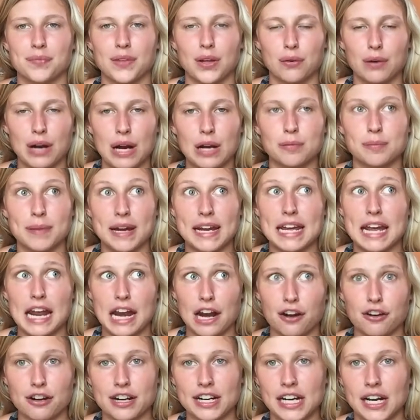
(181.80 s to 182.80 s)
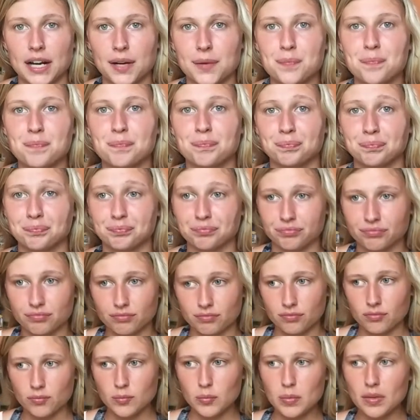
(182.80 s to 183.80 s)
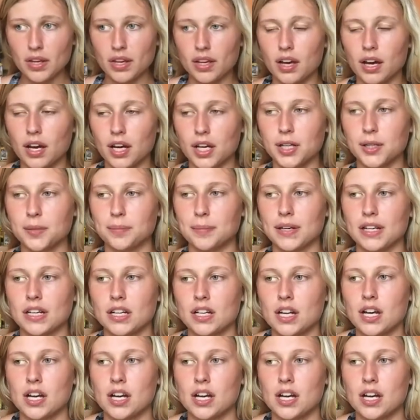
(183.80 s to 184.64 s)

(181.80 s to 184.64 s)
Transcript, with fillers: around my area, um,